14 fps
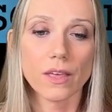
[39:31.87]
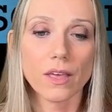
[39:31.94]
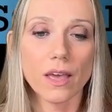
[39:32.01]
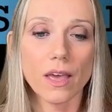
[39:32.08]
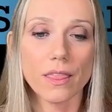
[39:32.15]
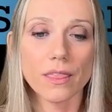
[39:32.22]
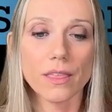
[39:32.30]

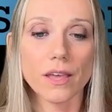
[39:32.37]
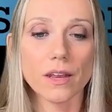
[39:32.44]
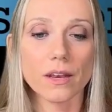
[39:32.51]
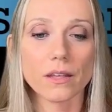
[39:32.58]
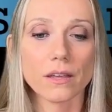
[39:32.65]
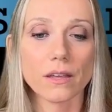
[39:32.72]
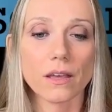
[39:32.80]
and
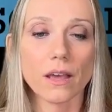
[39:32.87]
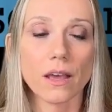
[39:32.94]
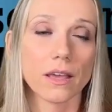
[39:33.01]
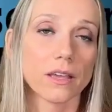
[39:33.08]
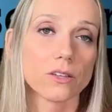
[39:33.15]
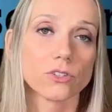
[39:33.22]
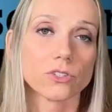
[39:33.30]
then I
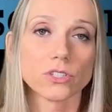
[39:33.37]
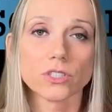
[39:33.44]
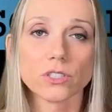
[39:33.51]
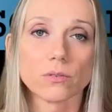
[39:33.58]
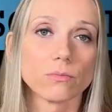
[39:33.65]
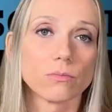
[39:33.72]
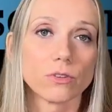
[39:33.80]
can
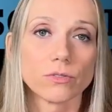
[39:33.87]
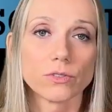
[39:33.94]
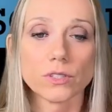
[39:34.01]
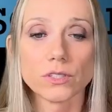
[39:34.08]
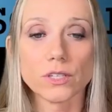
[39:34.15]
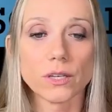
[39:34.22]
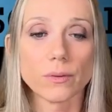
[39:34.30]
just move the
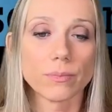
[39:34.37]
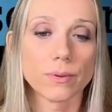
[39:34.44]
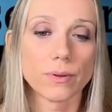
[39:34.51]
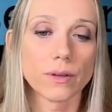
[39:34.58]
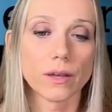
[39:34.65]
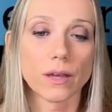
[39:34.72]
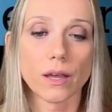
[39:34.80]
tip
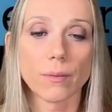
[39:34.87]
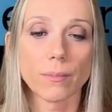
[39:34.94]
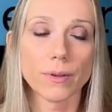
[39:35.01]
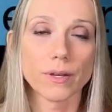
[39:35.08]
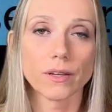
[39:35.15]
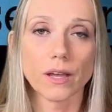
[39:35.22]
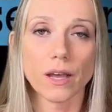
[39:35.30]
up
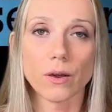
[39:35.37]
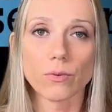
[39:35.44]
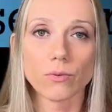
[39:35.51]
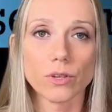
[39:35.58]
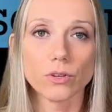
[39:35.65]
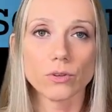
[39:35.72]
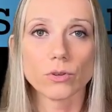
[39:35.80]
and down
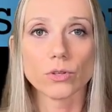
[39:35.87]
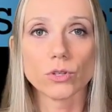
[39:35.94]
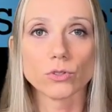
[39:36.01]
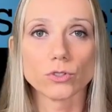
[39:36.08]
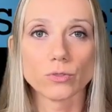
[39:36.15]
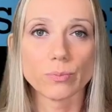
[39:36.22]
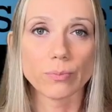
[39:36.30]
in order
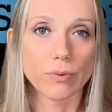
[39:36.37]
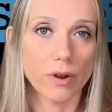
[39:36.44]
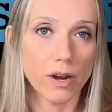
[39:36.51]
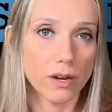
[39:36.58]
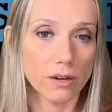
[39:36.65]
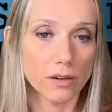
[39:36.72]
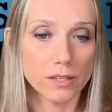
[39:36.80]
to
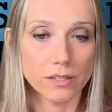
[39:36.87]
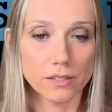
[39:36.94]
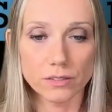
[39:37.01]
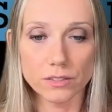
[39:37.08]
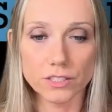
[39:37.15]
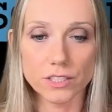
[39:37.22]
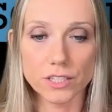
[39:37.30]
spread a little the
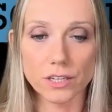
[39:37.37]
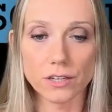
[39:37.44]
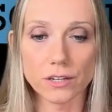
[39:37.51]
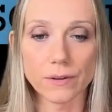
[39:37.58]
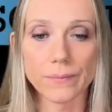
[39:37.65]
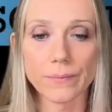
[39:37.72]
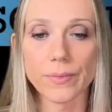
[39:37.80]

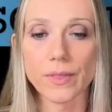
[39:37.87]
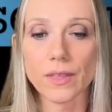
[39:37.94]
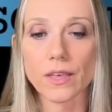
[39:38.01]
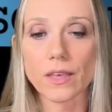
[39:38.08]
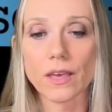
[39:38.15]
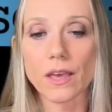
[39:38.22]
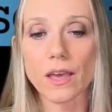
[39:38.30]
sealer.
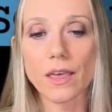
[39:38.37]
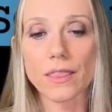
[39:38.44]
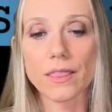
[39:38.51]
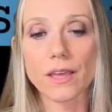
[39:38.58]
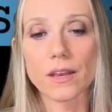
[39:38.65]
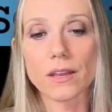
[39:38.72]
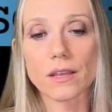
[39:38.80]
And
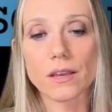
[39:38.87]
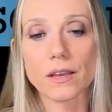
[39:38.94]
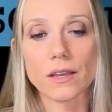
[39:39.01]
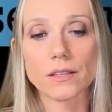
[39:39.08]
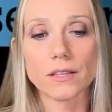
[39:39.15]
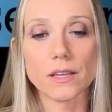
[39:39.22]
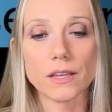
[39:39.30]
then I
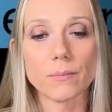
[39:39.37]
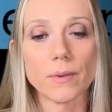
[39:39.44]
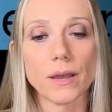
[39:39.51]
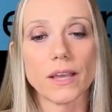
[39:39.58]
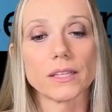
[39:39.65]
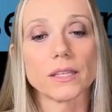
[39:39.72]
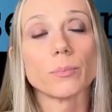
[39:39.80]
take my
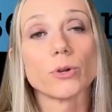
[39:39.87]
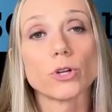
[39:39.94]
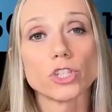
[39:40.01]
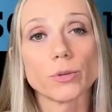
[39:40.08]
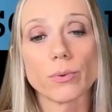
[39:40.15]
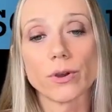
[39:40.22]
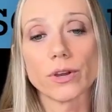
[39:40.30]
gutta
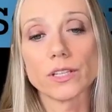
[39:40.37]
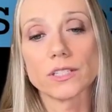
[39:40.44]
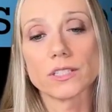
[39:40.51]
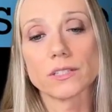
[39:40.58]
percha point